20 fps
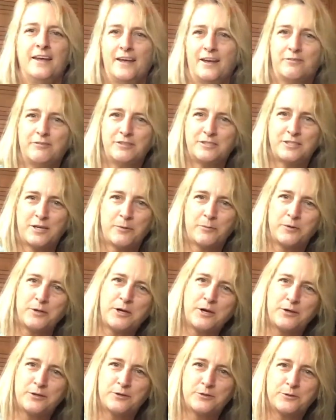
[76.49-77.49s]
Every time we
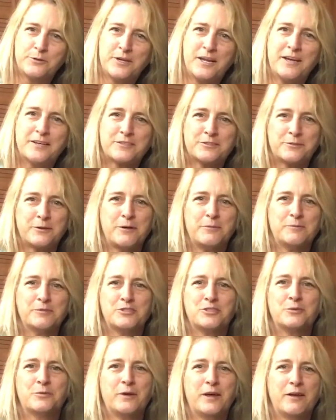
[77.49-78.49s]
go through an X-ray
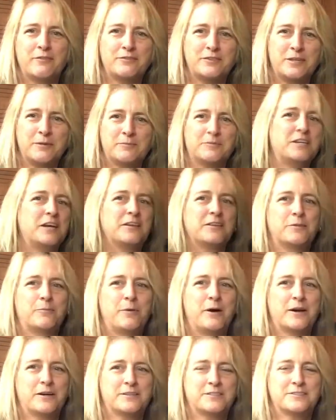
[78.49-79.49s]
machine, we have to empty out the
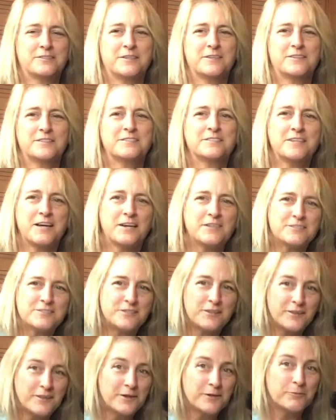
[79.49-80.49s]
pockets on the side
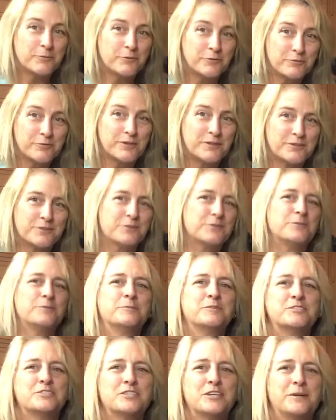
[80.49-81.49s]
so that it will fit through the
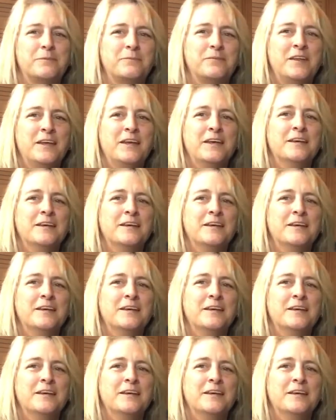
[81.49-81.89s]
machine.